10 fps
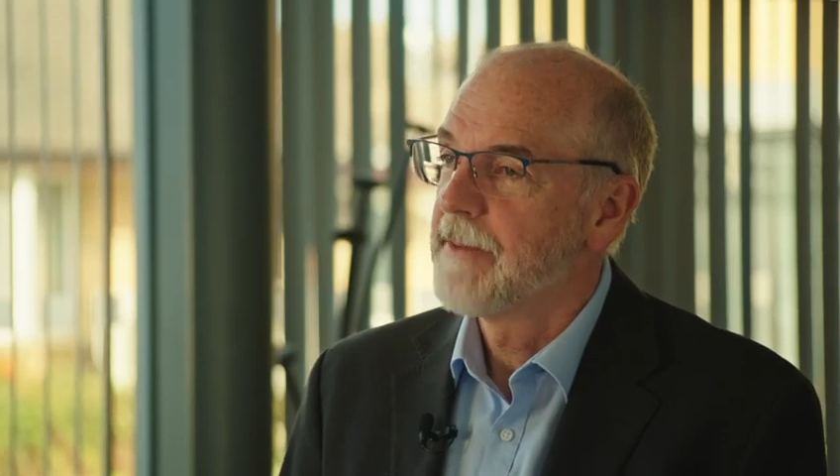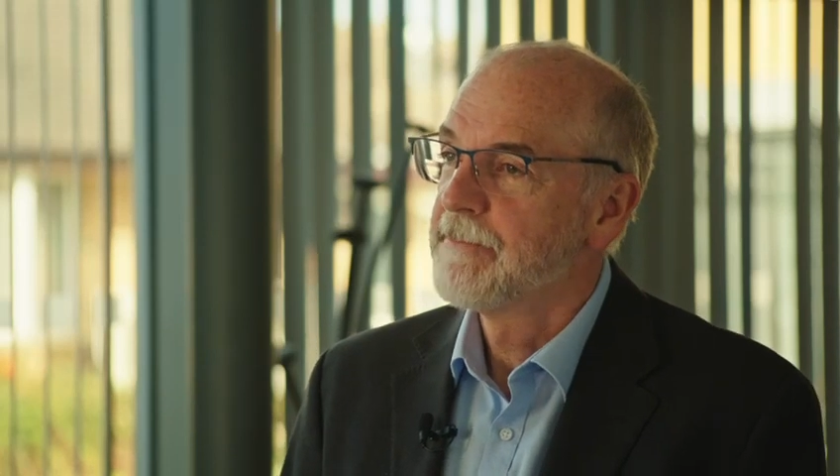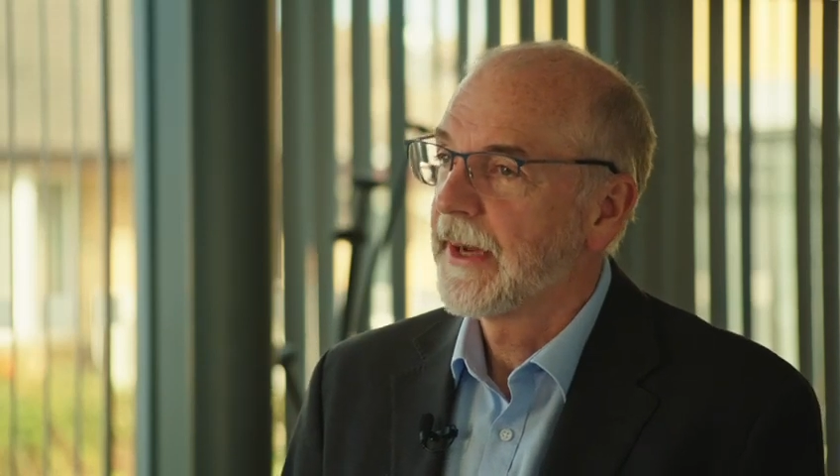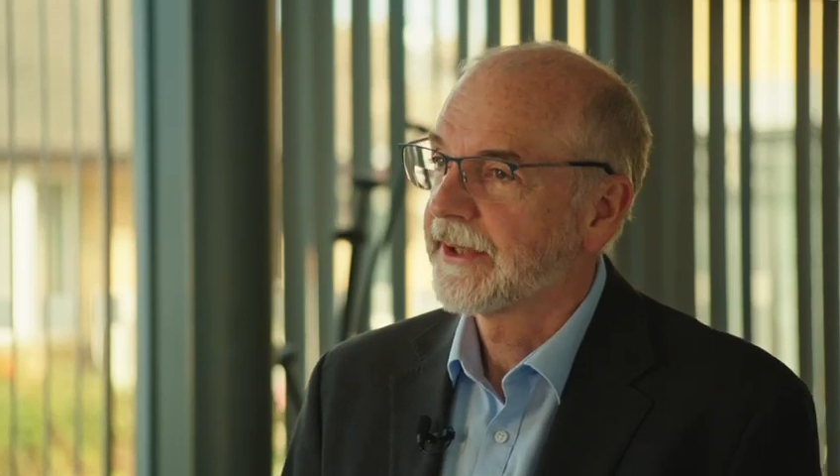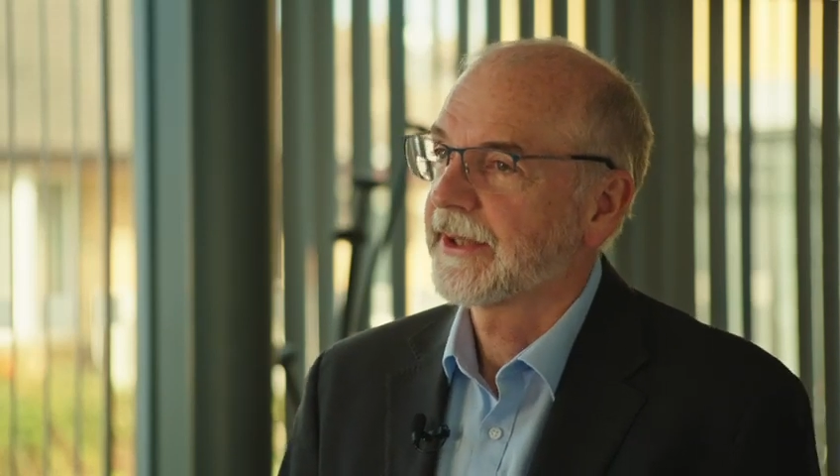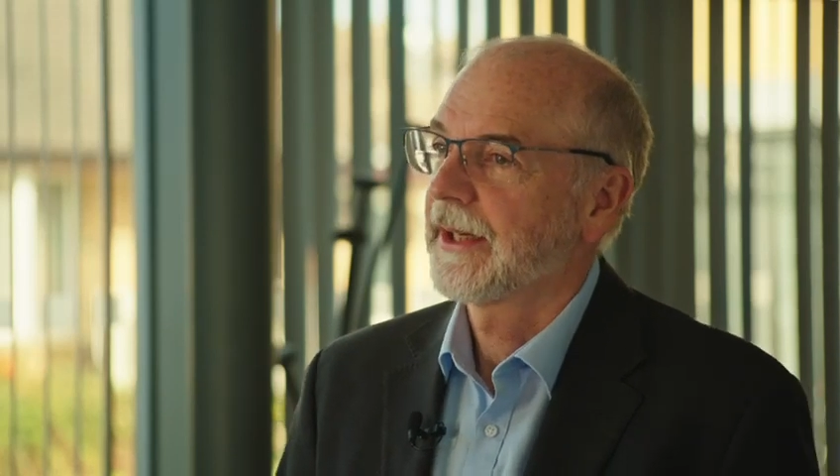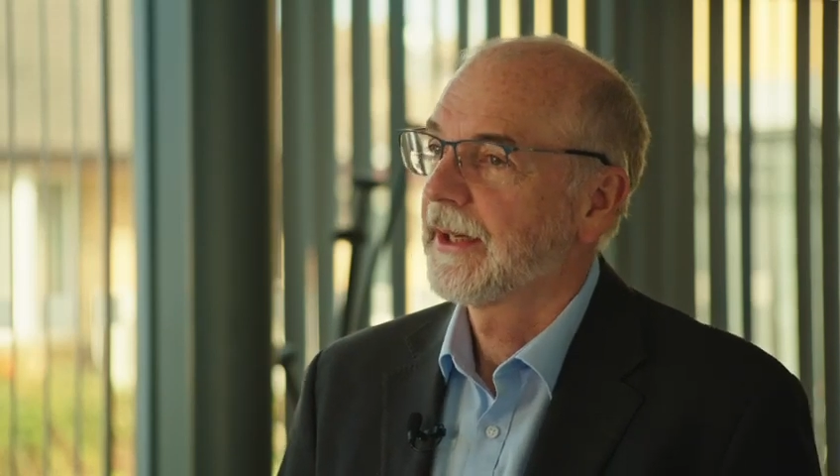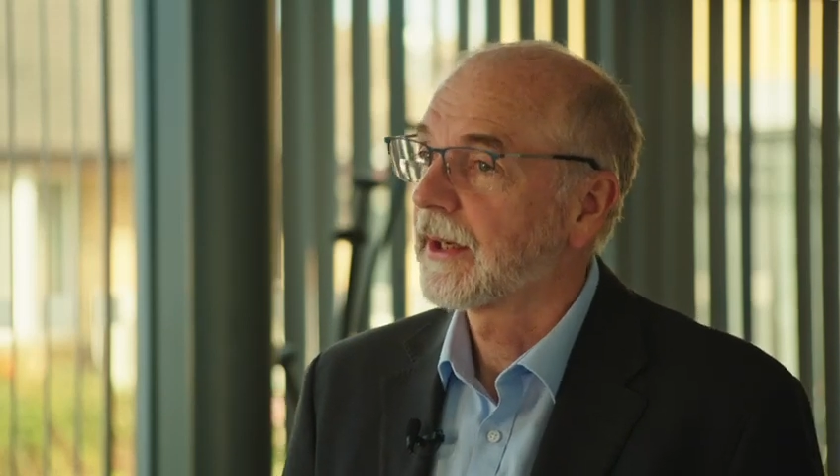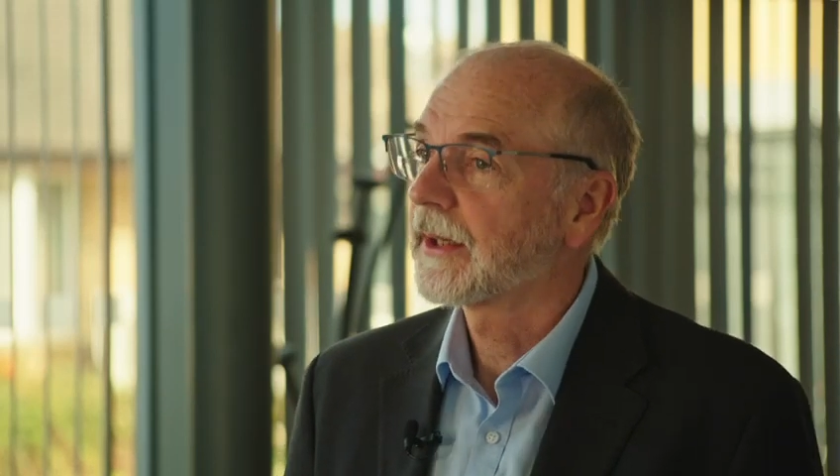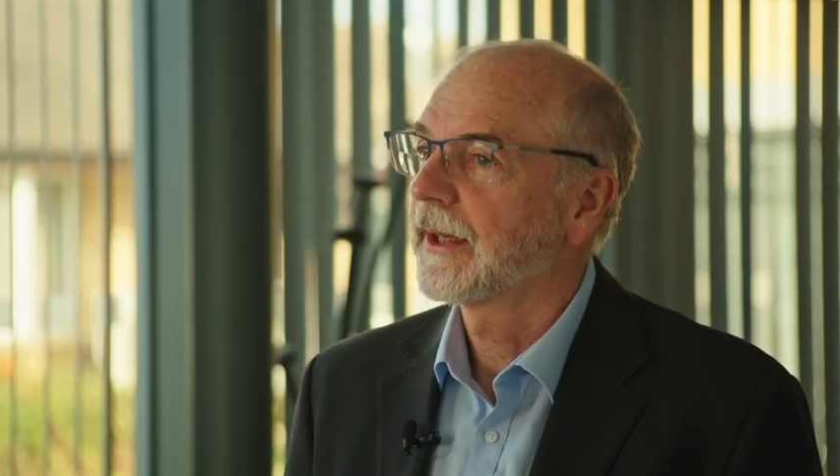immensely
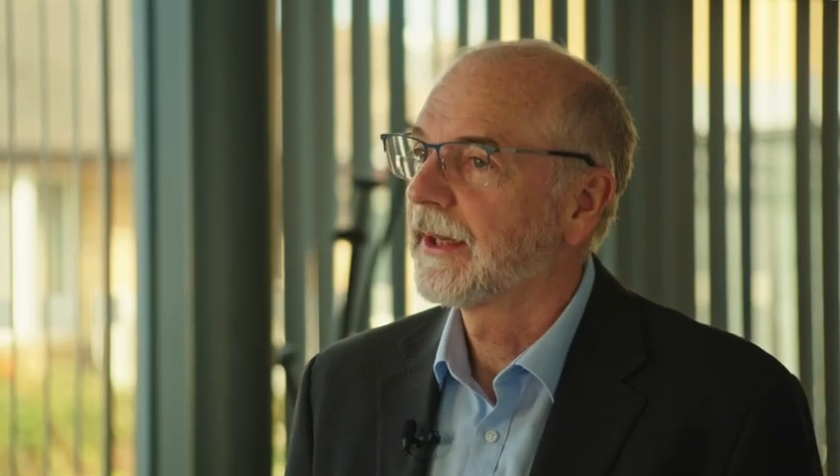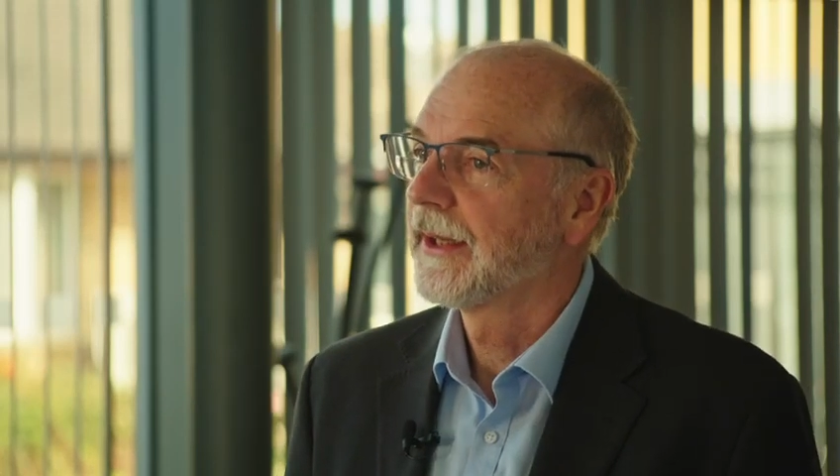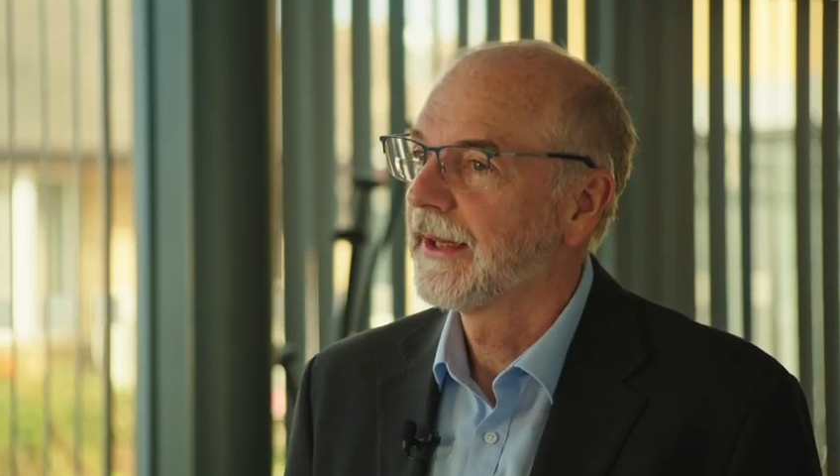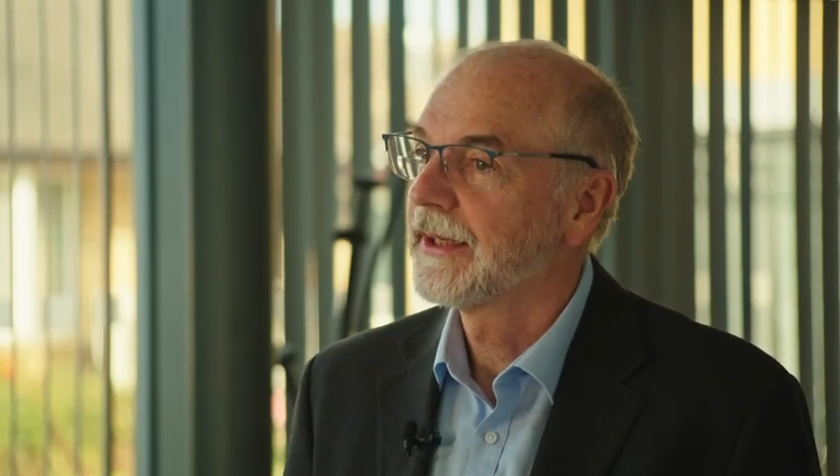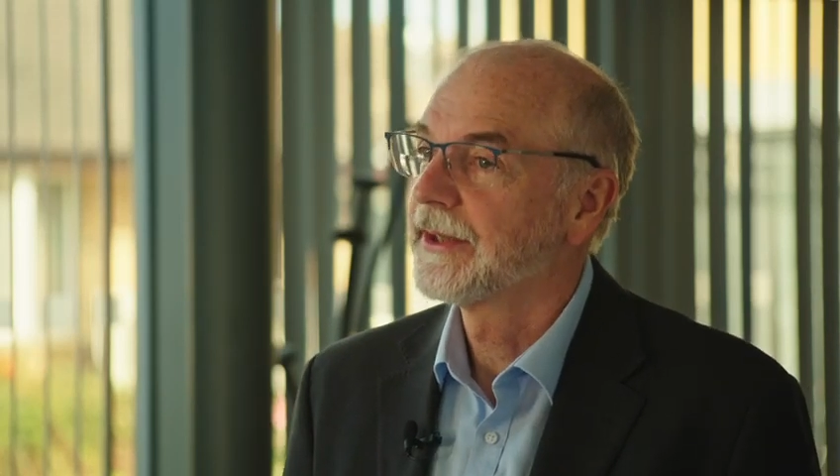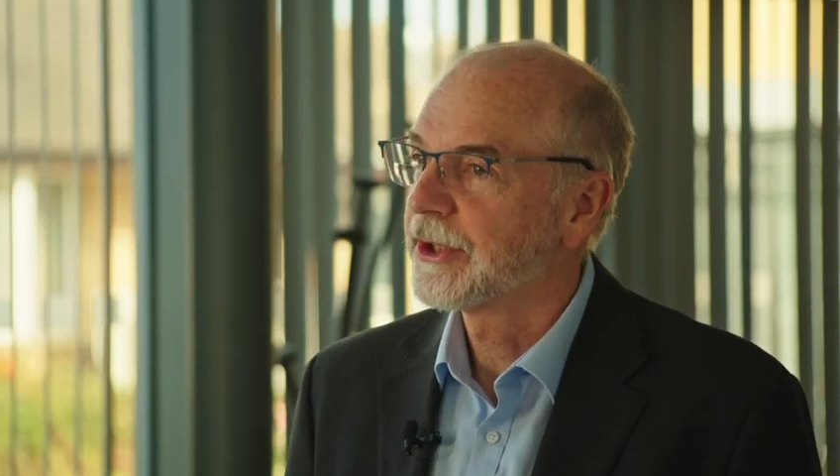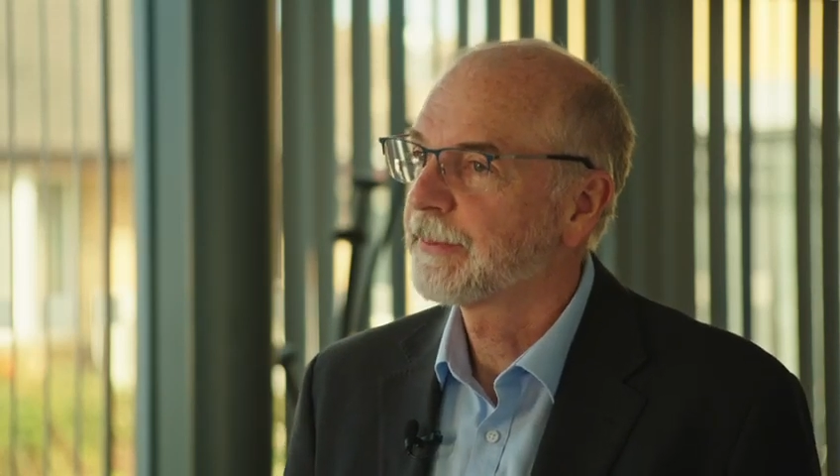lucky in this